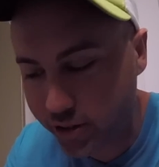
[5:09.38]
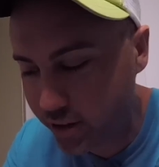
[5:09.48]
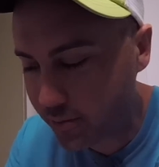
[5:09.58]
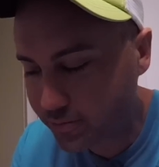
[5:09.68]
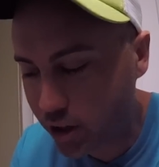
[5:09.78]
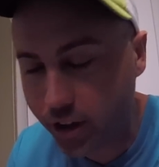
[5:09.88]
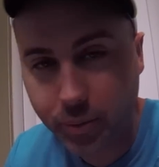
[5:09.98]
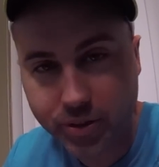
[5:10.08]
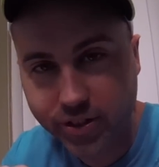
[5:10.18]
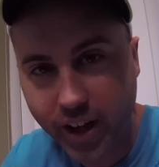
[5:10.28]
easy. All I
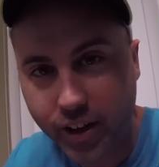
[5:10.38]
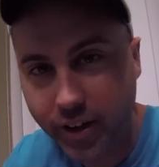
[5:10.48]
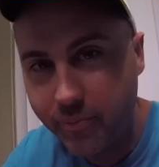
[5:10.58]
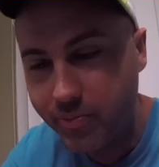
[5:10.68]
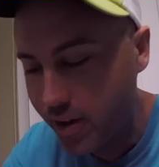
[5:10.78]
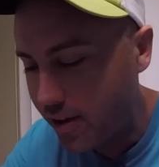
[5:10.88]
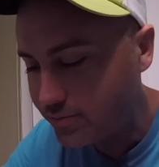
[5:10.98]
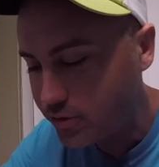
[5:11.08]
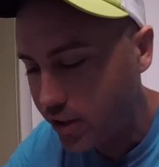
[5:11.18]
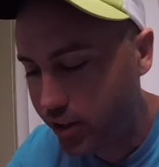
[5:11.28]
did was scale it,
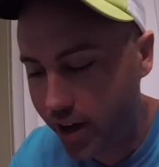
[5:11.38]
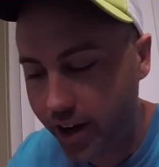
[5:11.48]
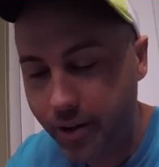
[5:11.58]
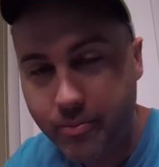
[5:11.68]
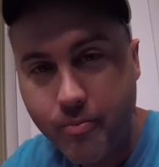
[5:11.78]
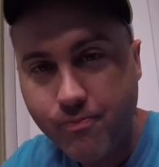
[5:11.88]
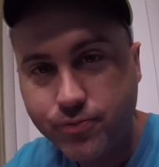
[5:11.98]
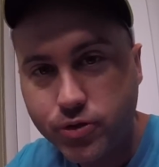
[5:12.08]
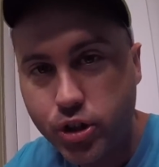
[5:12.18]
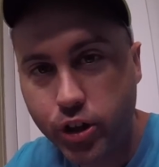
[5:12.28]
gut it,
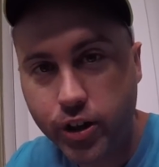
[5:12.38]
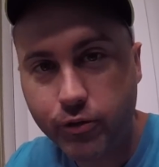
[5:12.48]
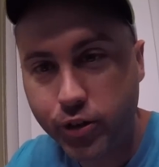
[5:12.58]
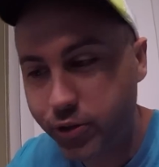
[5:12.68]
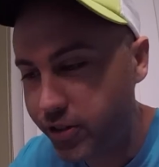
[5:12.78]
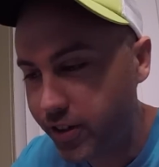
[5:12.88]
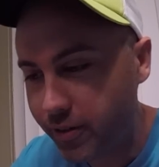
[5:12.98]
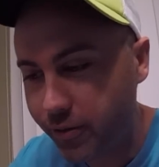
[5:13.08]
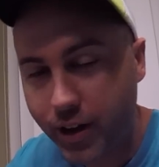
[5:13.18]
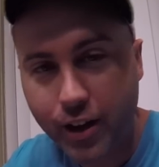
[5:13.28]
cook it for
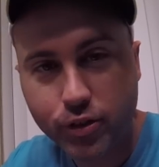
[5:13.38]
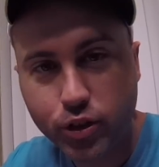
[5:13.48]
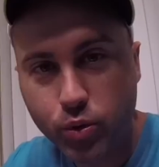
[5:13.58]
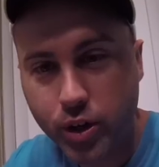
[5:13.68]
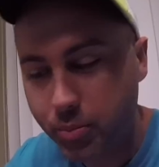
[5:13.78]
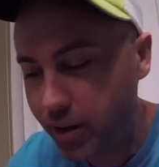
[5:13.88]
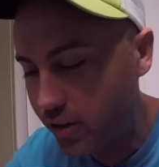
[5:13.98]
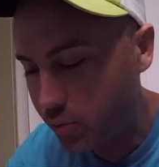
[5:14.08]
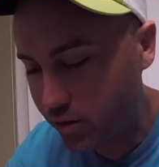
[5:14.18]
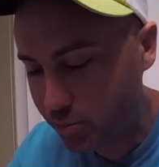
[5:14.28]
375 for 20
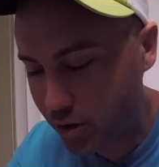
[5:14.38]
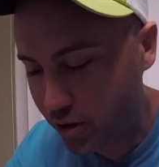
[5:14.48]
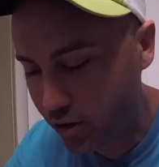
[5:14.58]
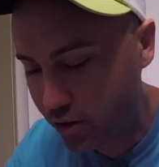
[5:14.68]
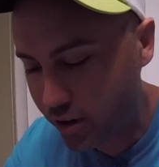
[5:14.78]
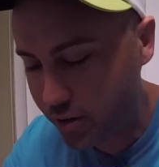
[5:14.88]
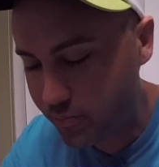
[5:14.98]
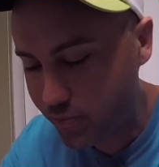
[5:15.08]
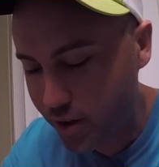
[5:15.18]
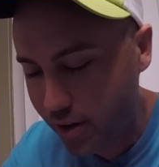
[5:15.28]
minutes with some
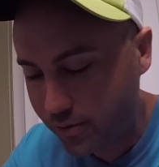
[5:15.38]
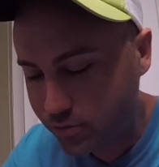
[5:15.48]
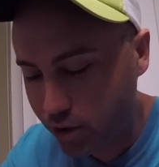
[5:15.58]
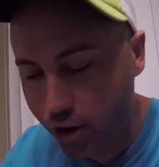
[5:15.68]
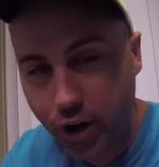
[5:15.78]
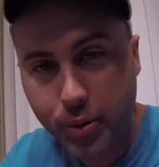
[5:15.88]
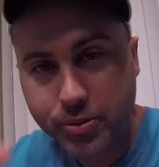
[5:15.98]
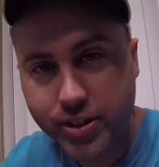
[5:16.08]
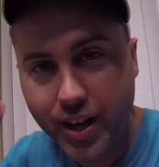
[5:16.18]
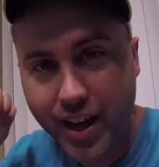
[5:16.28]
doggone
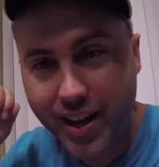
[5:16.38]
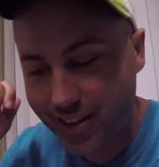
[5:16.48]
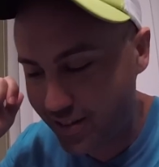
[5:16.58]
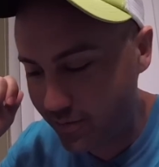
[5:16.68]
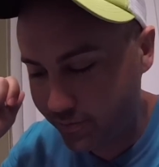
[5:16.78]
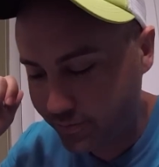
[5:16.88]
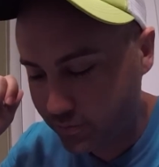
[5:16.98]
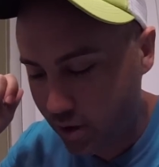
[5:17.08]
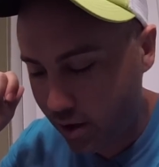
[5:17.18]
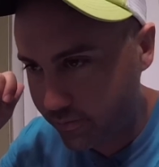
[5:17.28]
herbs and
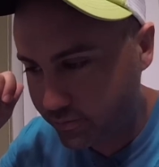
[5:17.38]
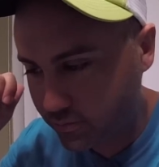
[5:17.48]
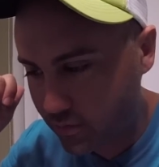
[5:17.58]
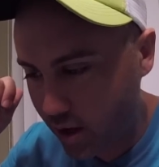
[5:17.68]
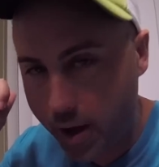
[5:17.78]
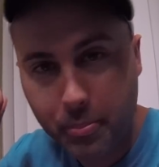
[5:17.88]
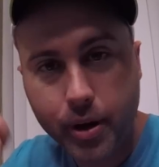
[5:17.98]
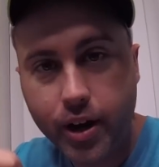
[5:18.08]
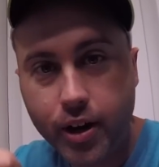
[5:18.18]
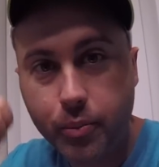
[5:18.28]
and
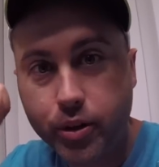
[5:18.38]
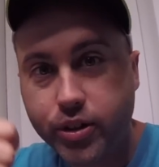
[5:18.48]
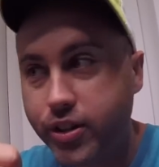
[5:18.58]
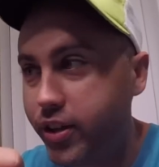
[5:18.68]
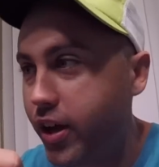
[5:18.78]
butter, and we're good to